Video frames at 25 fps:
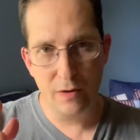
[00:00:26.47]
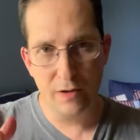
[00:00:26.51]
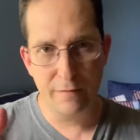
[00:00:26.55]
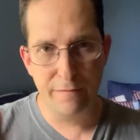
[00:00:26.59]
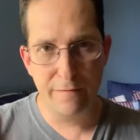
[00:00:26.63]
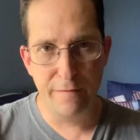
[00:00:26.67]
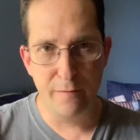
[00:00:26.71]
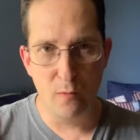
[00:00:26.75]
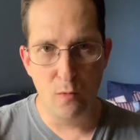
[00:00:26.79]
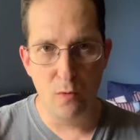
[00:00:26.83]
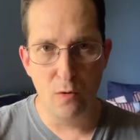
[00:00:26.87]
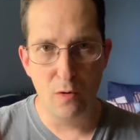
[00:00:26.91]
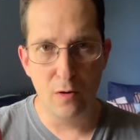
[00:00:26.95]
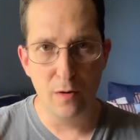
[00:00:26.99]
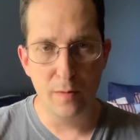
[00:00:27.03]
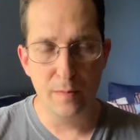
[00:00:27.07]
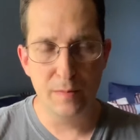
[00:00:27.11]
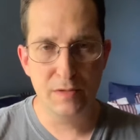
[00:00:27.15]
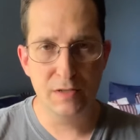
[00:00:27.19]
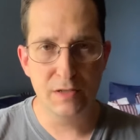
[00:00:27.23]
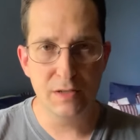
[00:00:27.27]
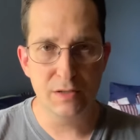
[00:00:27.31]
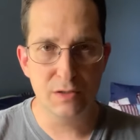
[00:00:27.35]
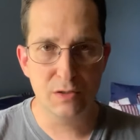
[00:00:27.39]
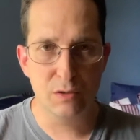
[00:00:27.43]

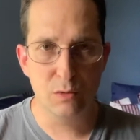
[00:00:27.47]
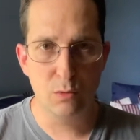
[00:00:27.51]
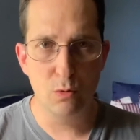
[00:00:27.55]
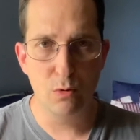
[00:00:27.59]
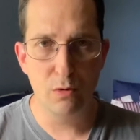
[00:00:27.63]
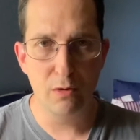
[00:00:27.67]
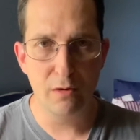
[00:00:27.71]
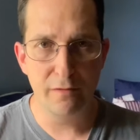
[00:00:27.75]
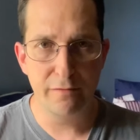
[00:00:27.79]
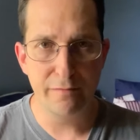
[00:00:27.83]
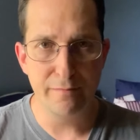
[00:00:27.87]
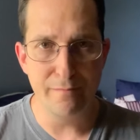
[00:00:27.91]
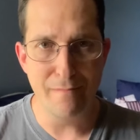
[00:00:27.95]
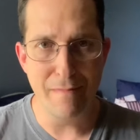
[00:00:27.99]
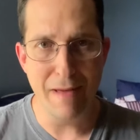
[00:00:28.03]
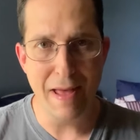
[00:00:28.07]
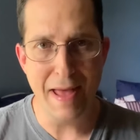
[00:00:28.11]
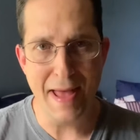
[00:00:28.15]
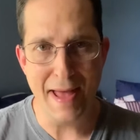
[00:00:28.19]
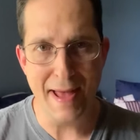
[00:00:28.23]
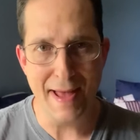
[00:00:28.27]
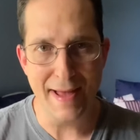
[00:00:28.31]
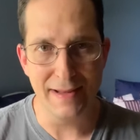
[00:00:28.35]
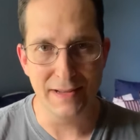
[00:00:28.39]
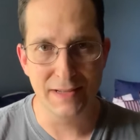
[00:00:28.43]
forms this sort of
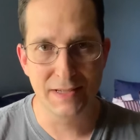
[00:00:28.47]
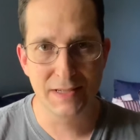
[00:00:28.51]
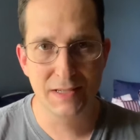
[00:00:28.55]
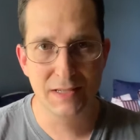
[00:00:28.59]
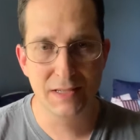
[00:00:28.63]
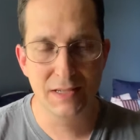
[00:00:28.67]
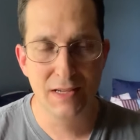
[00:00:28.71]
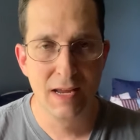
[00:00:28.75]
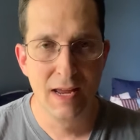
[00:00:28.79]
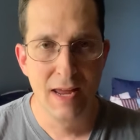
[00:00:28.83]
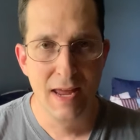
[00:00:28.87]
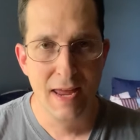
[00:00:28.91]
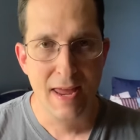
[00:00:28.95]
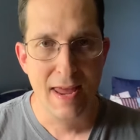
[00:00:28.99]
mass,